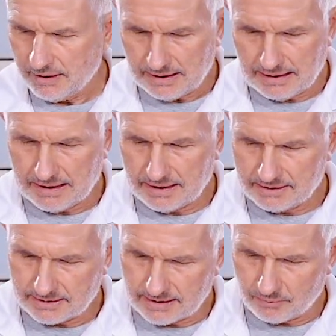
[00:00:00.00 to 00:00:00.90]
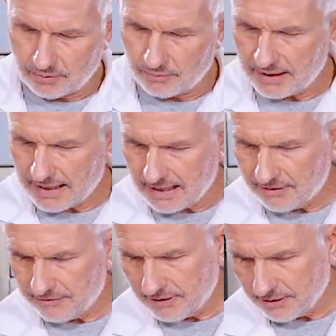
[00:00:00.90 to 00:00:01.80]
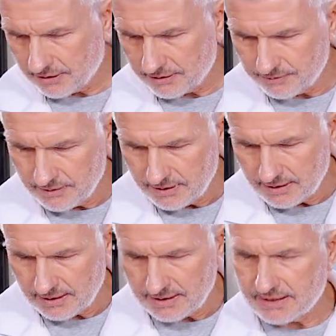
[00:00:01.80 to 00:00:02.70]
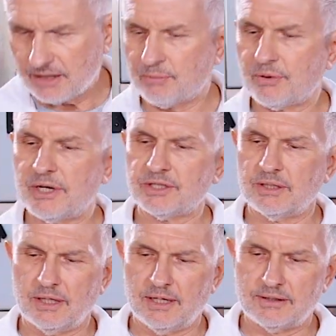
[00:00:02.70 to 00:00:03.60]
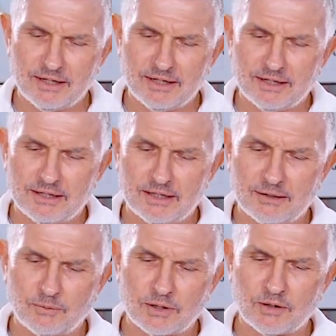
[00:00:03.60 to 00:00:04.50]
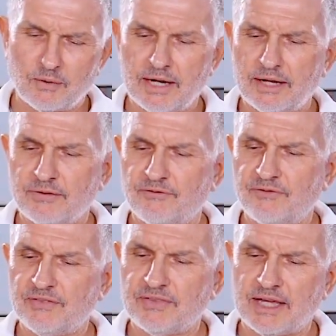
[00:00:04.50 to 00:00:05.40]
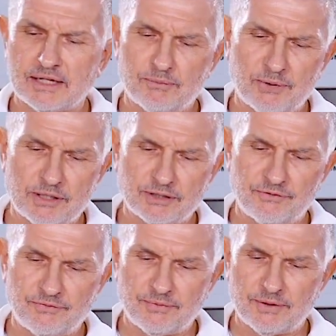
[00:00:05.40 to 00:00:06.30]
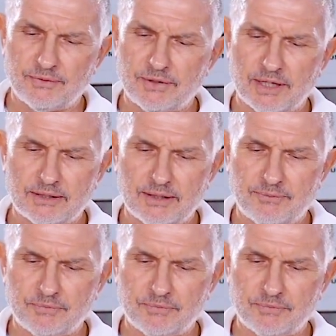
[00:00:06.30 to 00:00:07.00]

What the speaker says: And what we have here is a compression nut. We're going to go ahead and fit that compression nut